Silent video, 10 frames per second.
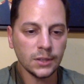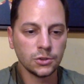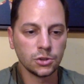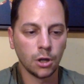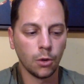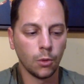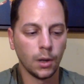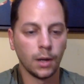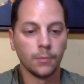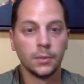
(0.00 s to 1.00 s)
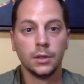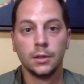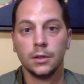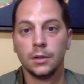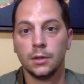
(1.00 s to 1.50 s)
So
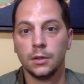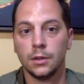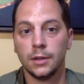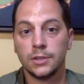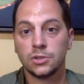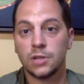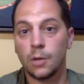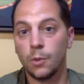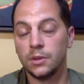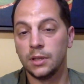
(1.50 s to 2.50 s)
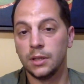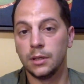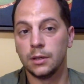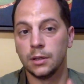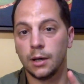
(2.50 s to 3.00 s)
let's start with
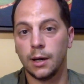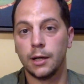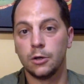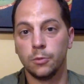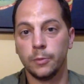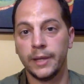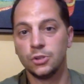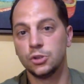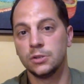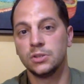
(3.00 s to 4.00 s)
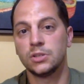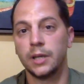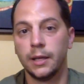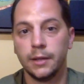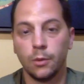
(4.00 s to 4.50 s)
the honorable mentions,
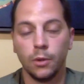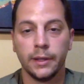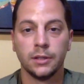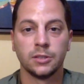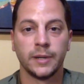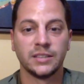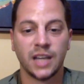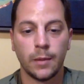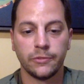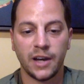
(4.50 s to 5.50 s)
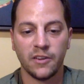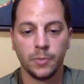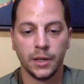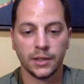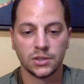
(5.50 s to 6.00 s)
and then we'll get into my top 5
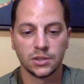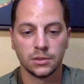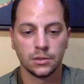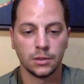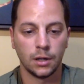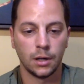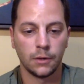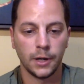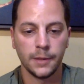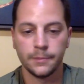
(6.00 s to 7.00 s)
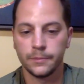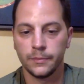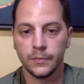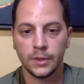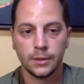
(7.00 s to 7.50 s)
picks. Alright,
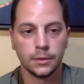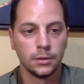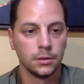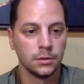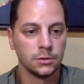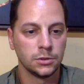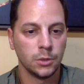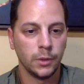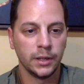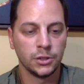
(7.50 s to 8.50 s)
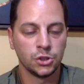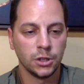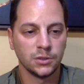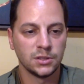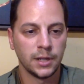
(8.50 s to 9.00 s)
so we're going to
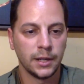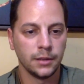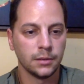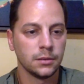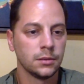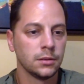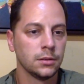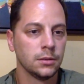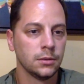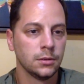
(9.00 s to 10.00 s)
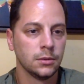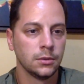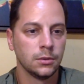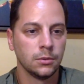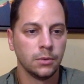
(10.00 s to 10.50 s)
chill tonight.
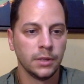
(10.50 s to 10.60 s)
We're